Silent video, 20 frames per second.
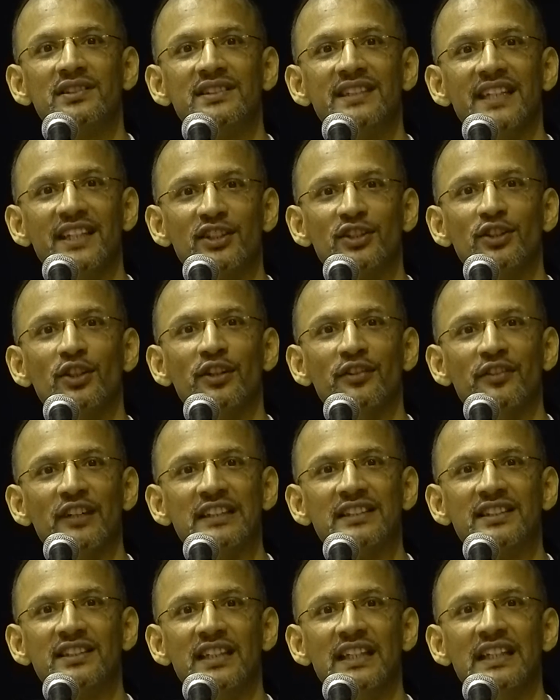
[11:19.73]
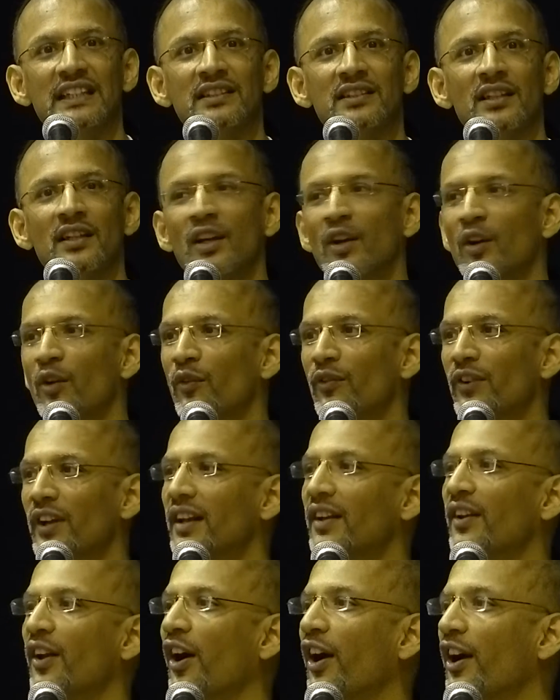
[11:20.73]
6 universities
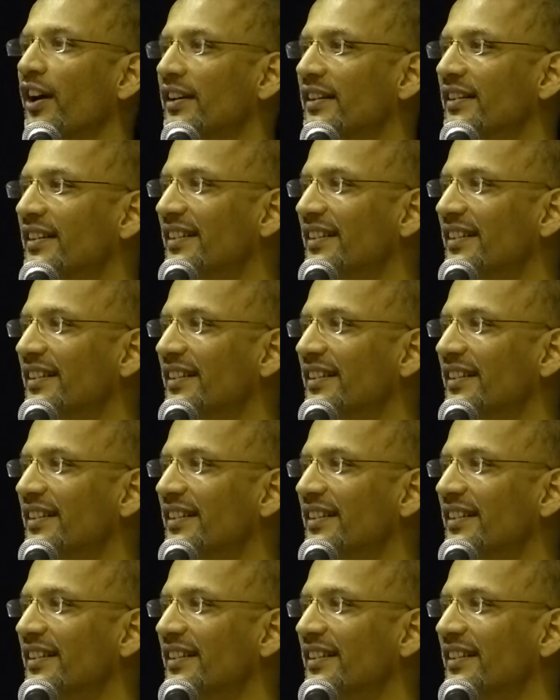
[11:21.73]
will not